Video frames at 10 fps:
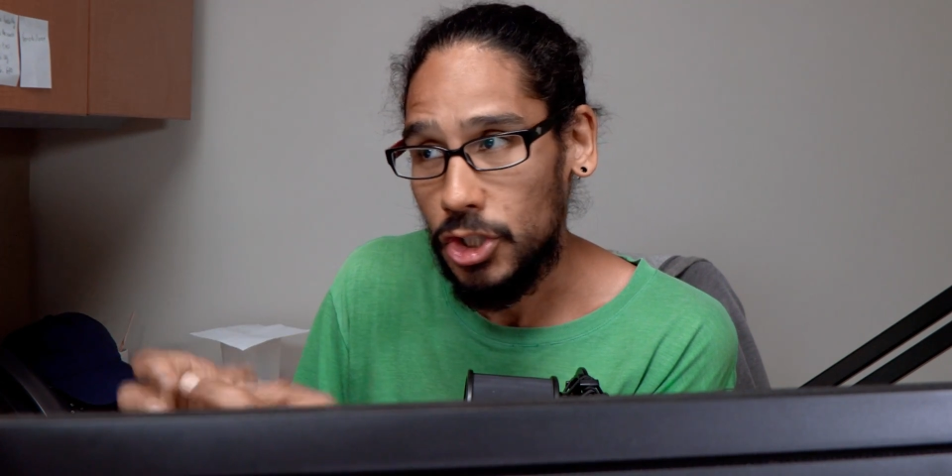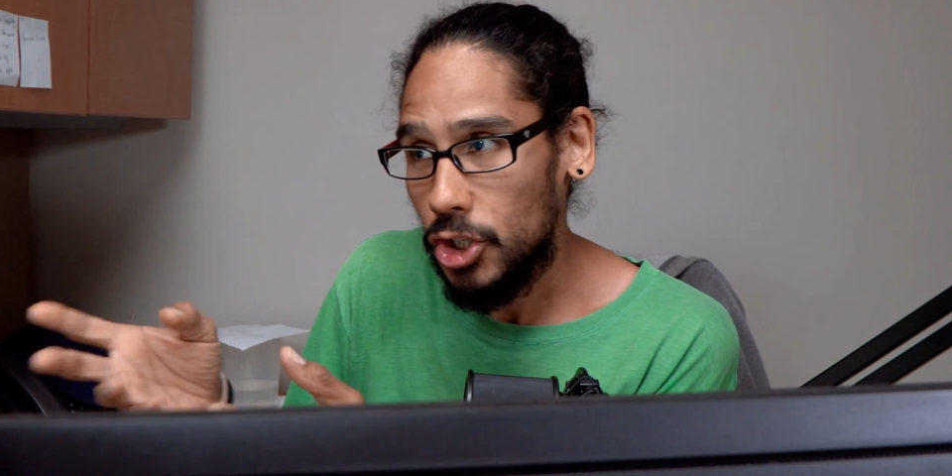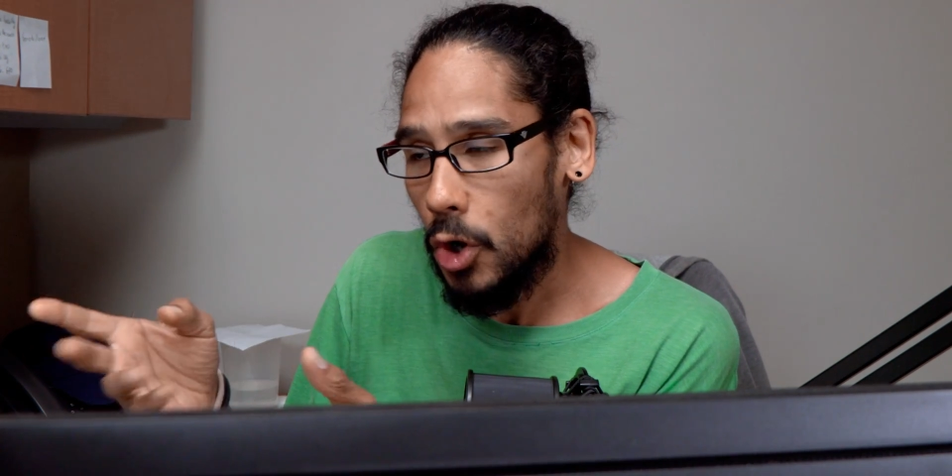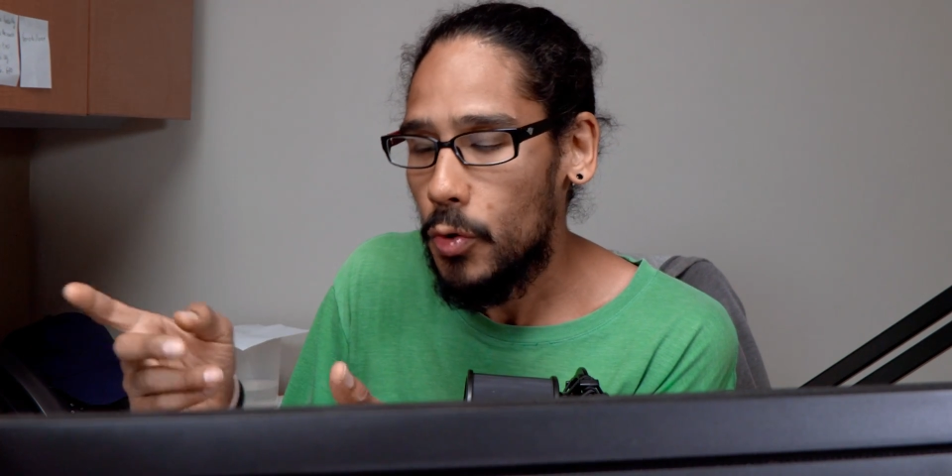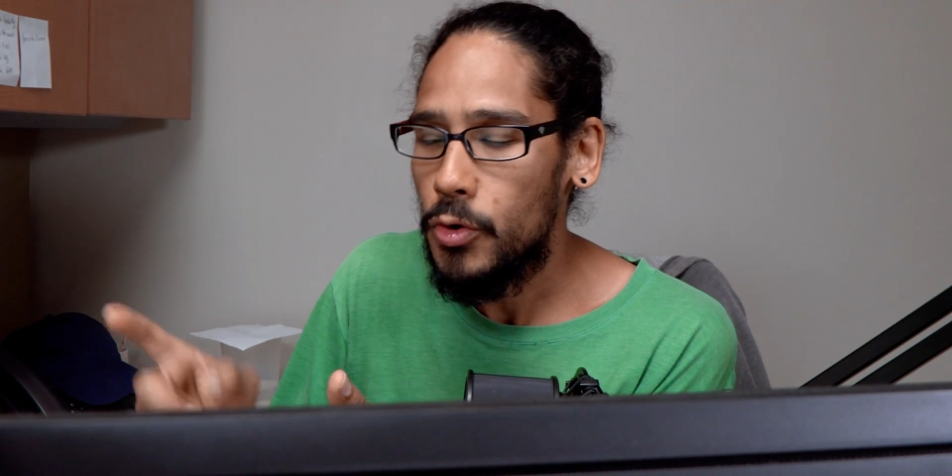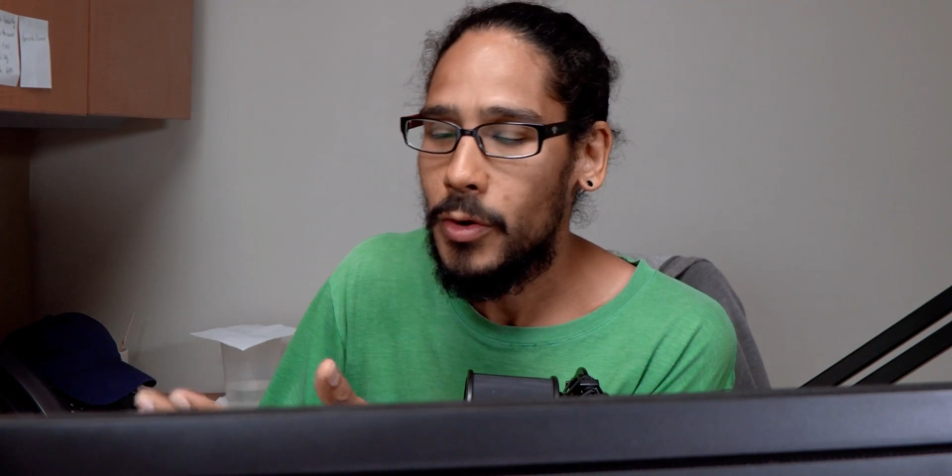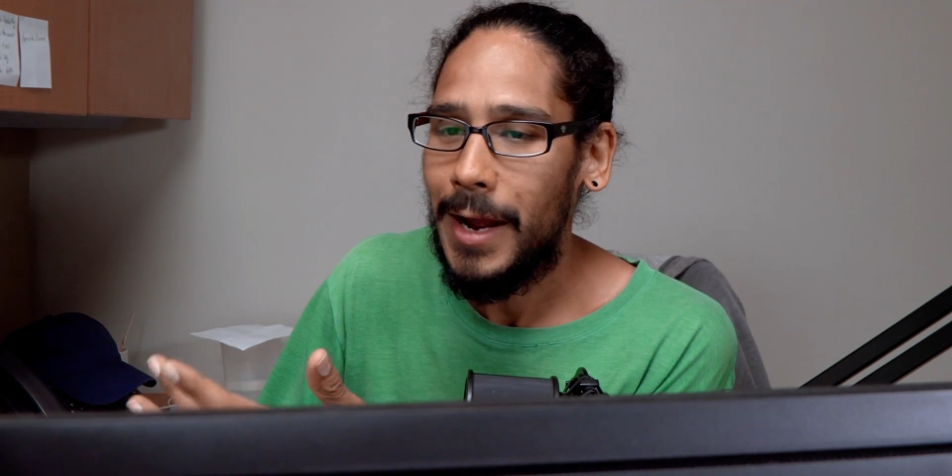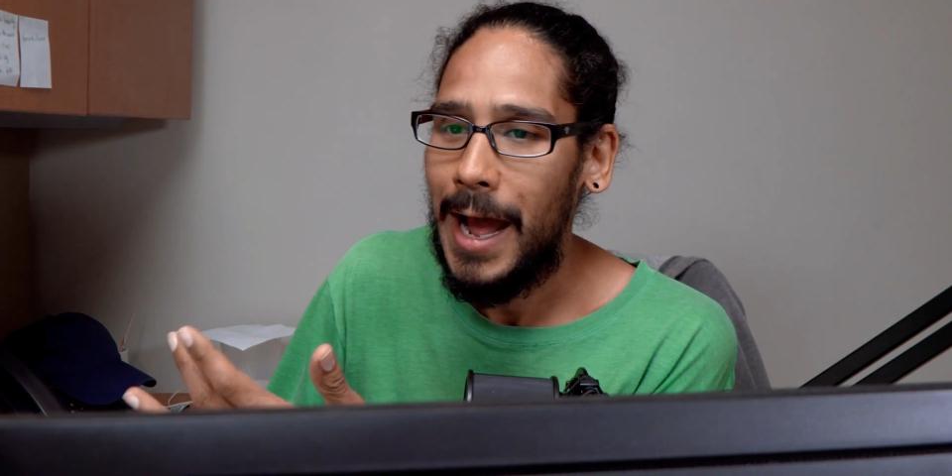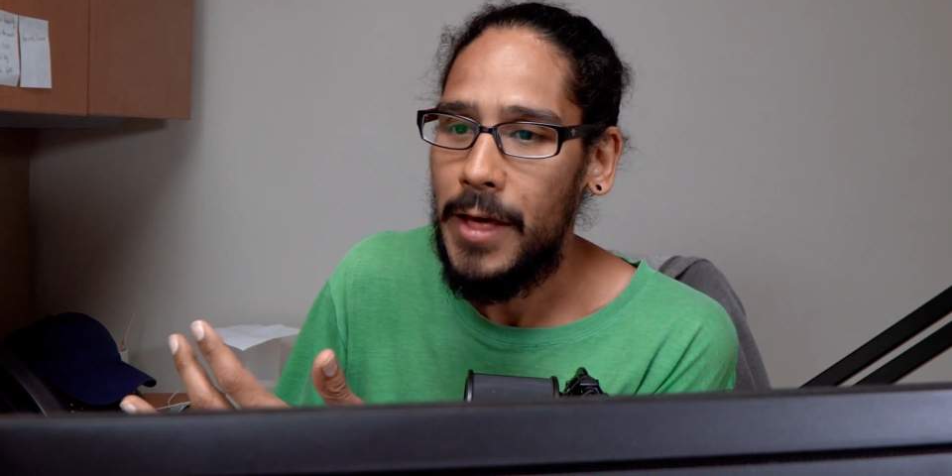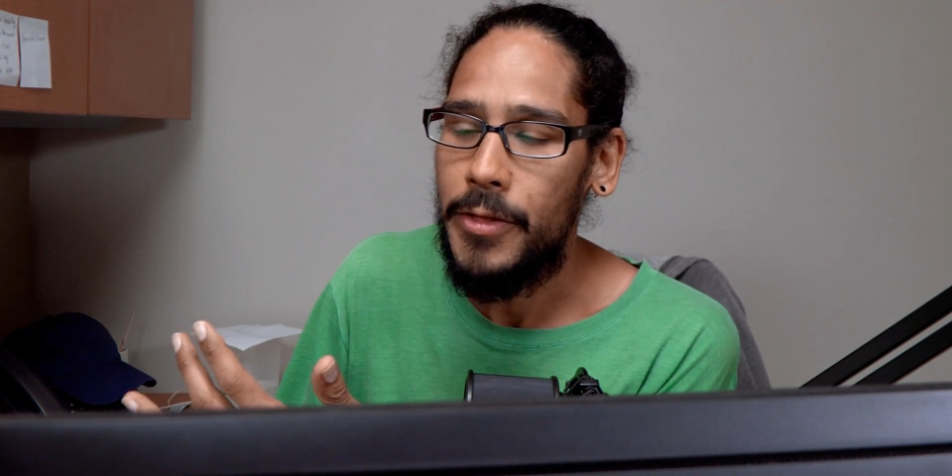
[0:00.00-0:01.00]
So you
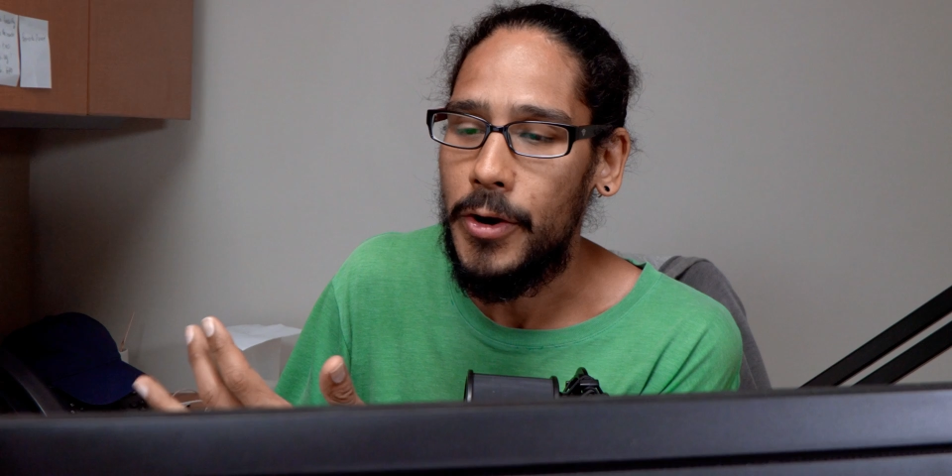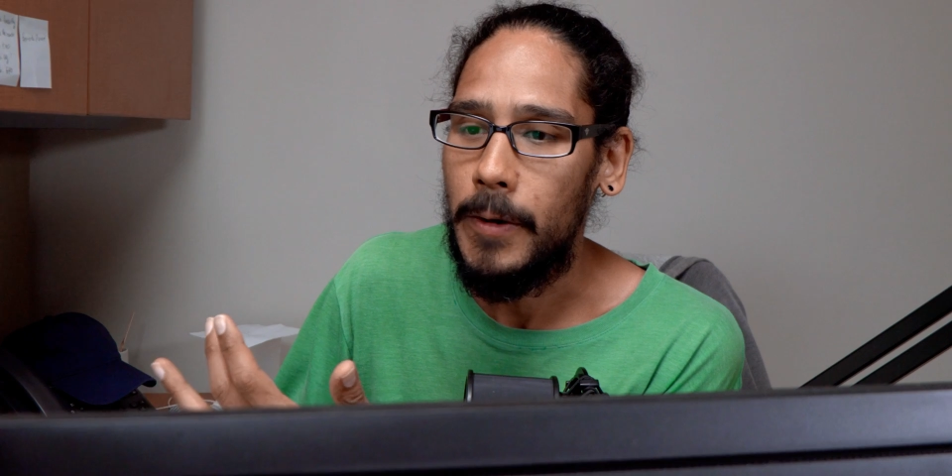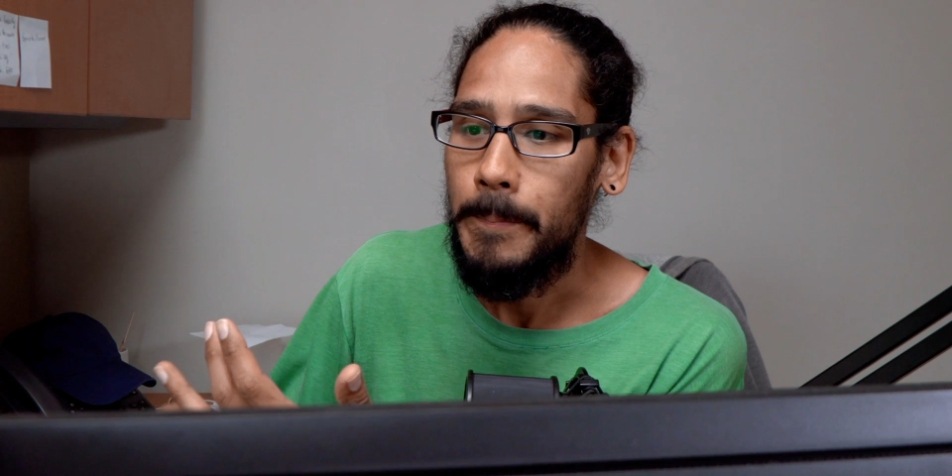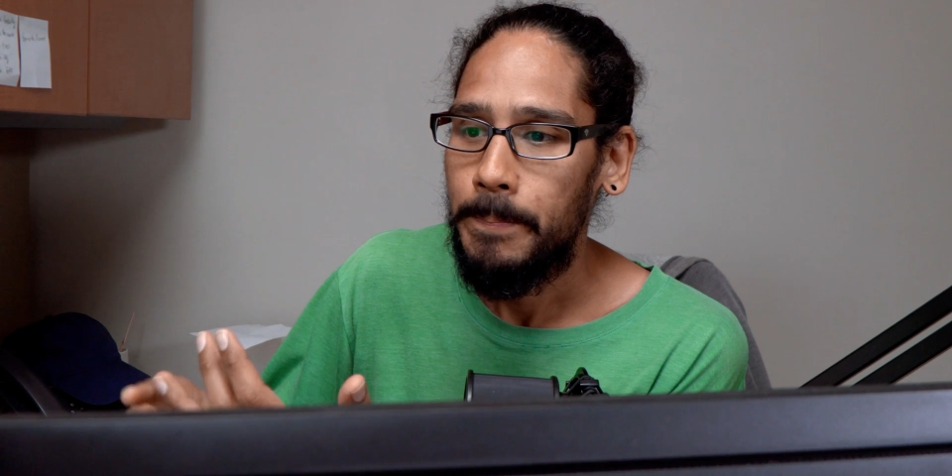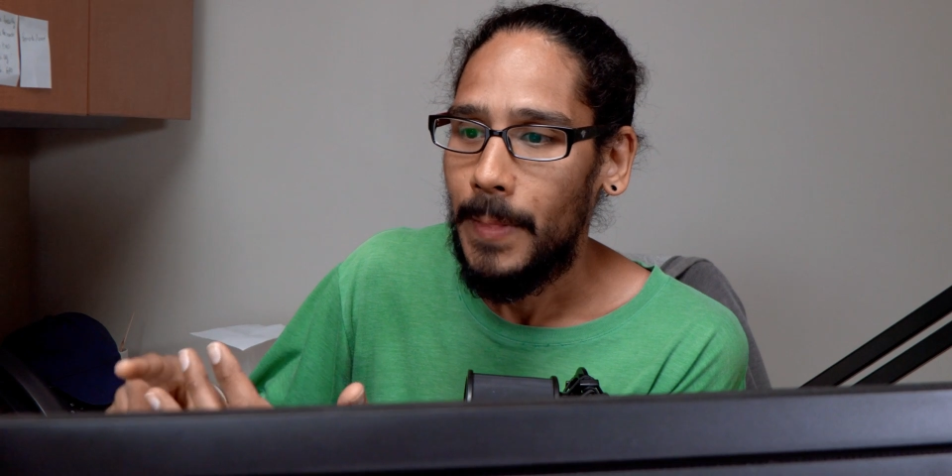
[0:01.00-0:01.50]
could either